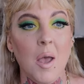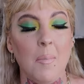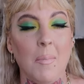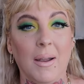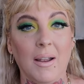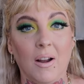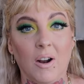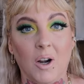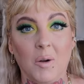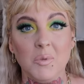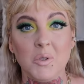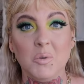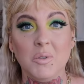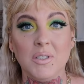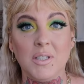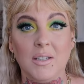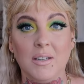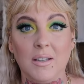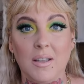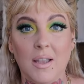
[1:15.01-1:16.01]
My arms were
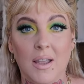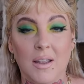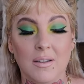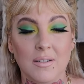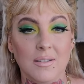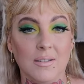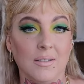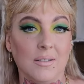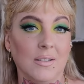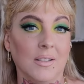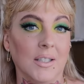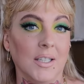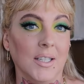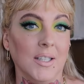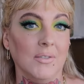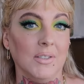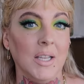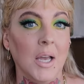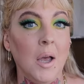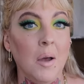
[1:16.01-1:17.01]
dedicated to
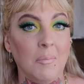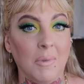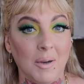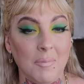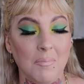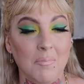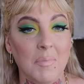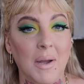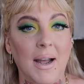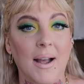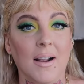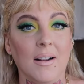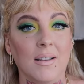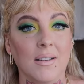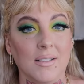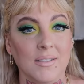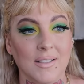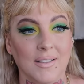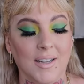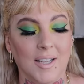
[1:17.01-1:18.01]
sleeves. My back
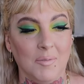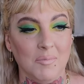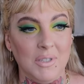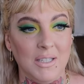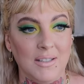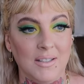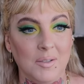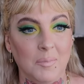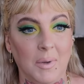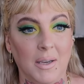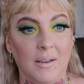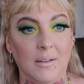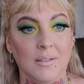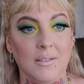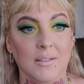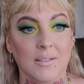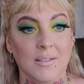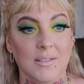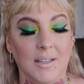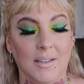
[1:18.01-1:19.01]
is an empty space
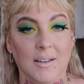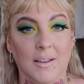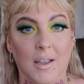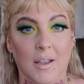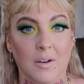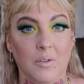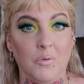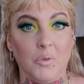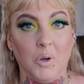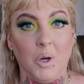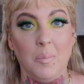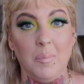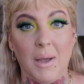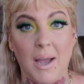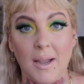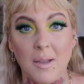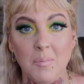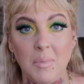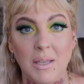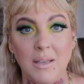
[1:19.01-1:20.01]
that's dedicated for a
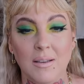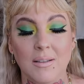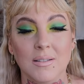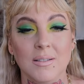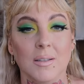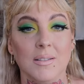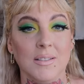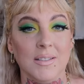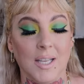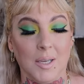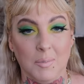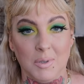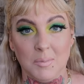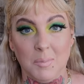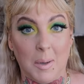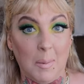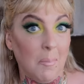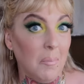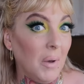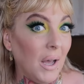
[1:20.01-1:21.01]
back piece, same as
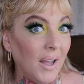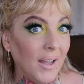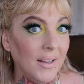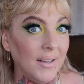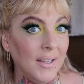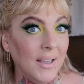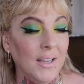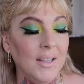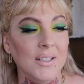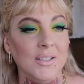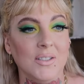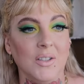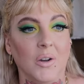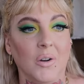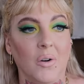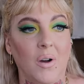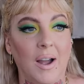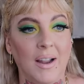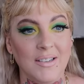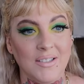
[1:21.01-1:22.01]
my butt.
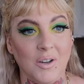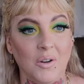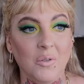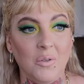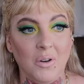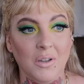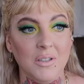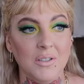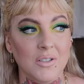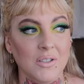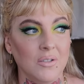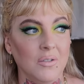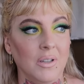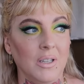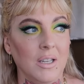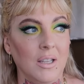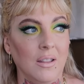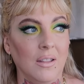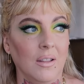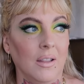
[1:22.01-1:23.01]
So I don't want to do
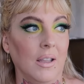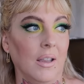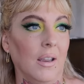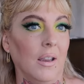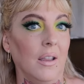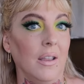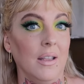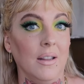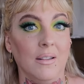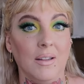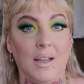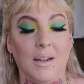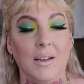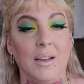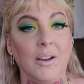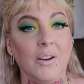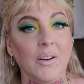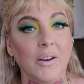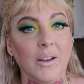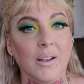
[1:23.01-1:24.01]
anything in that
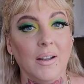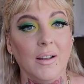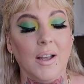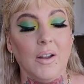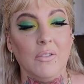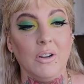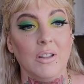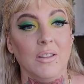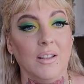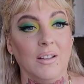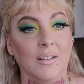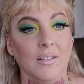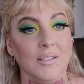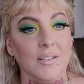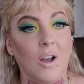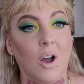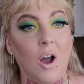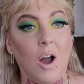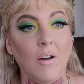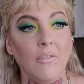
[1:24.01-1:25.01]
area. Everything
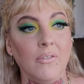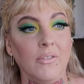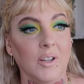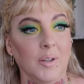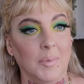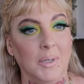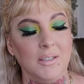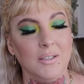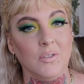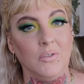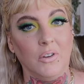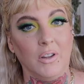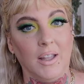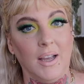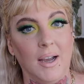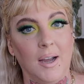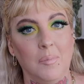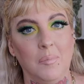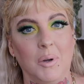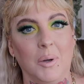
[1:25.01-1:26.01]
is off limits for
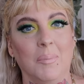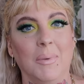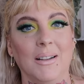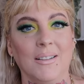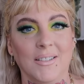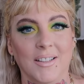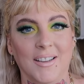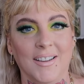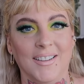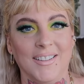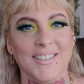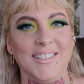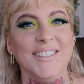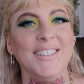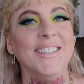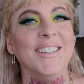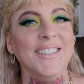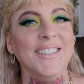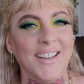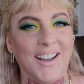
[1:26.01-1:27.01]
that, but my legs
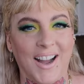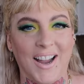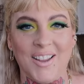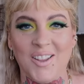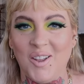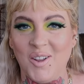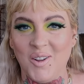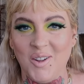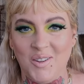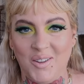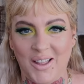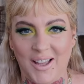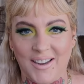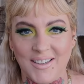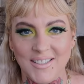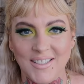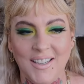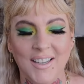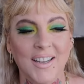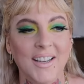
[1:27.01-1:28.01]
I can
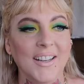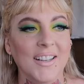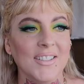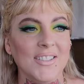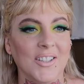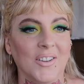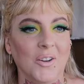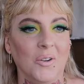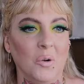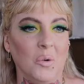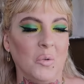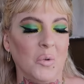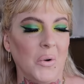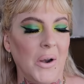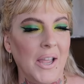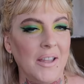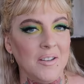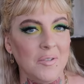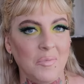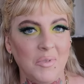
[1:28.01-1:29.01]
collect. So
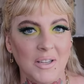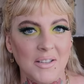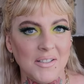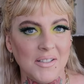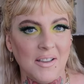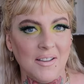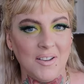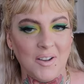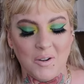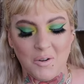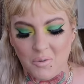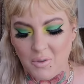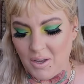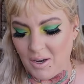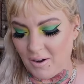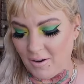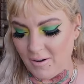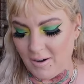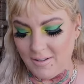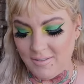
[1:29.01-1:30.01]
random things can go
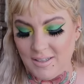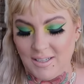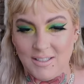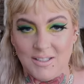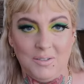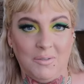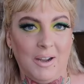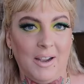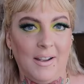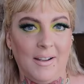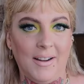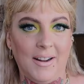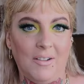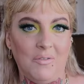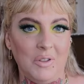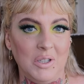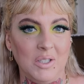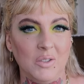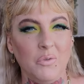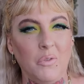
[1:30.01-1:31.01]
there and that's why I
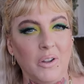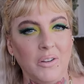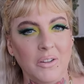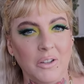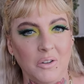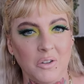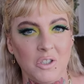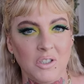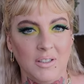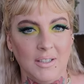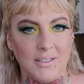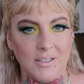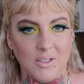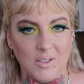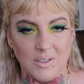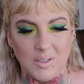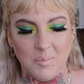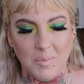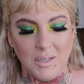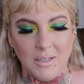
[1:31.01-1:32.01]
have these fun little
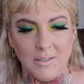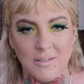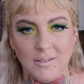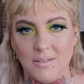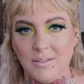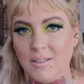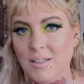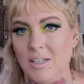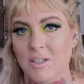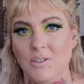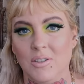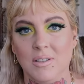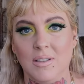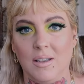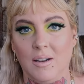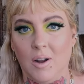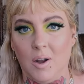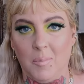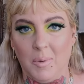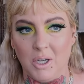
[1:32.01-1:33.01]
collector's pieces that I just
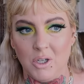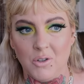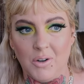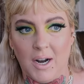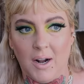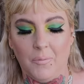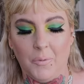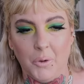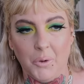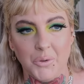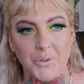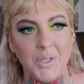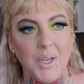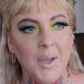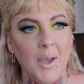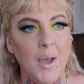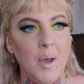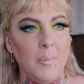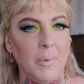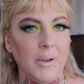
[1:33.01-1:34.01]
get on my travels.
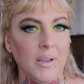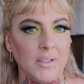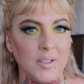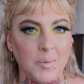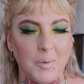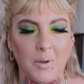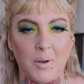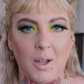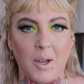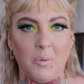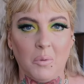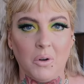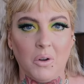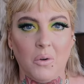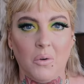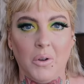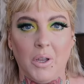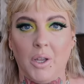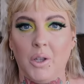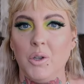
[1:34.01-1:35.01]
My husband and I were
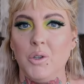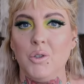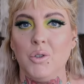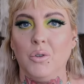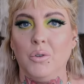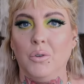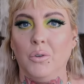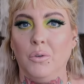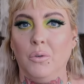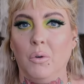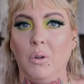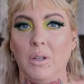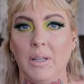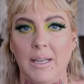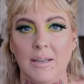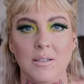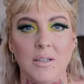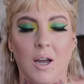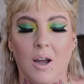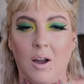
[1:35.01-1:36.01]
going to
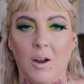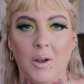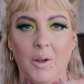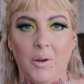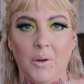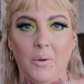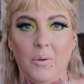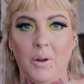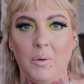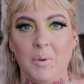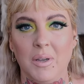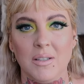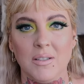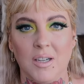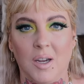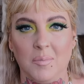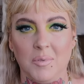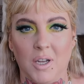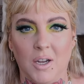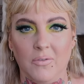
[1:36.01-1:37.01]
Lake Tahoe and we
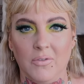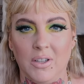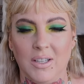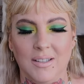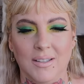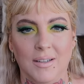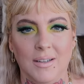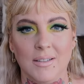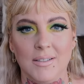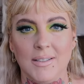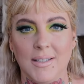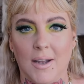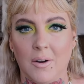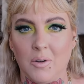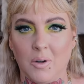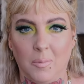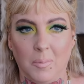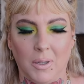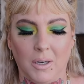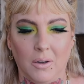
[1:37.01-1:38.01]
stopped off in
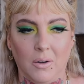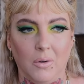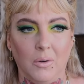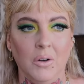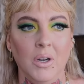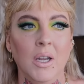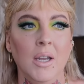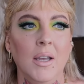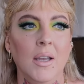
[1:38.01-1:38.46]
Sacramento